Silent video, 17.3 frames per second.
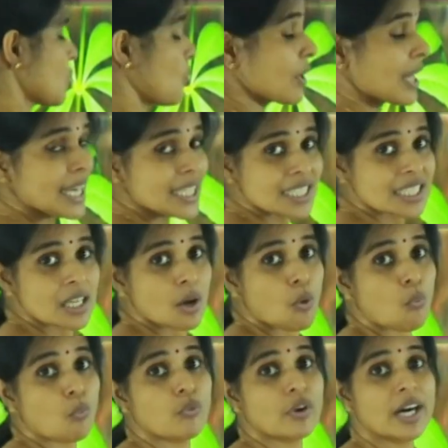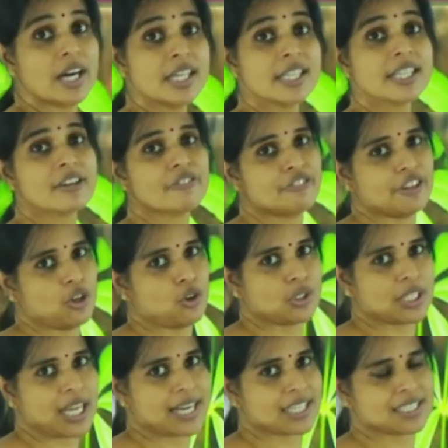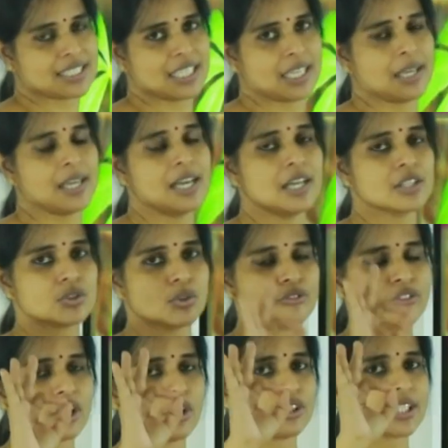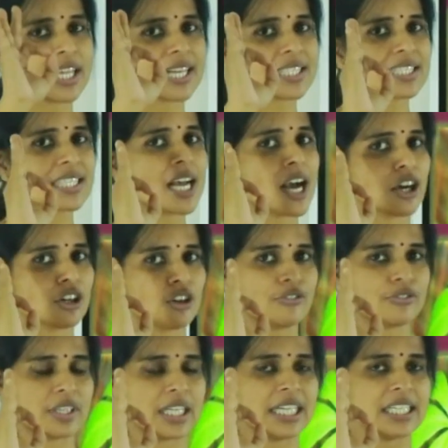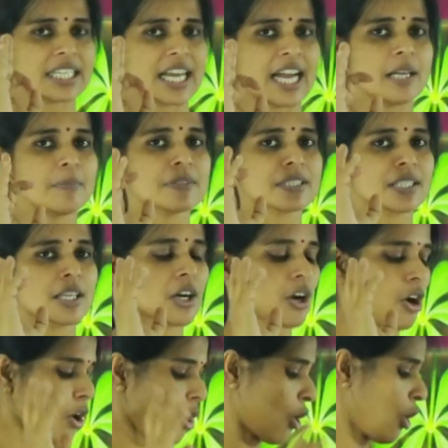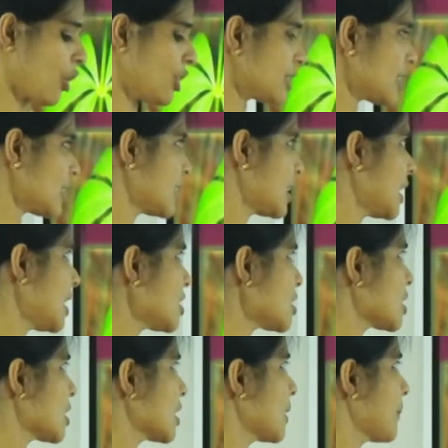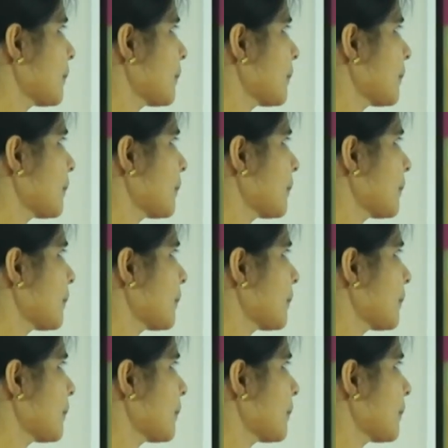known as whorled phyllotaxy. So, phyllotaxy are of 3 types: alternate,